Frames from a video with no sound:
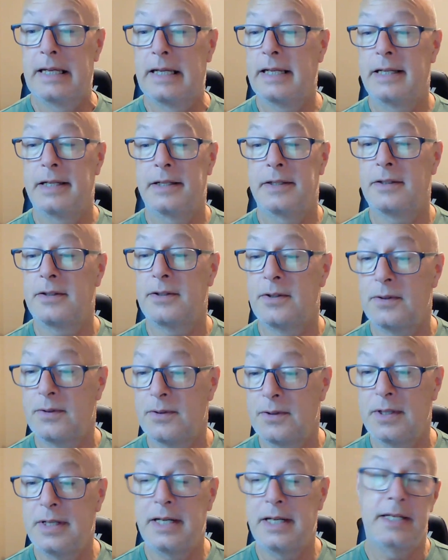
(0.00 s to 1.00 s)

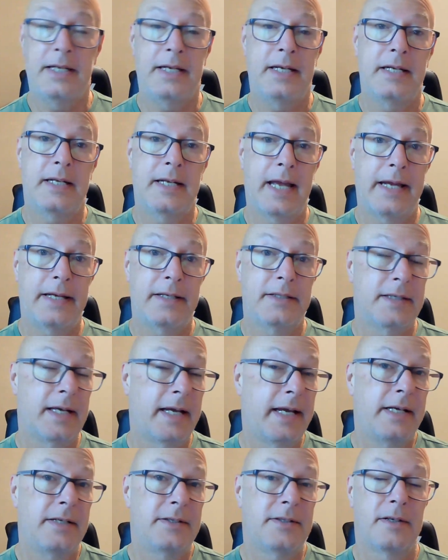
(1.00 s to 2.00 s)
You need to eat eggs.
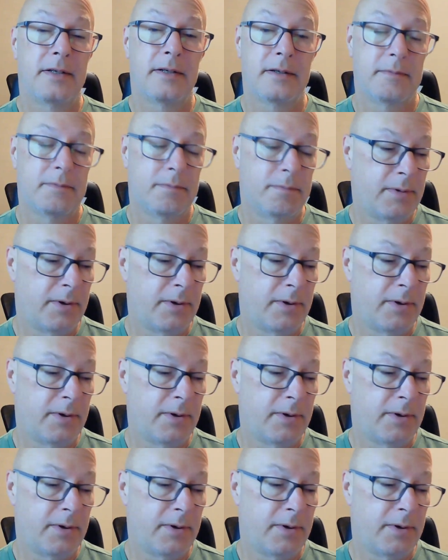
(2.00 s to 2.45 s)
Eggs are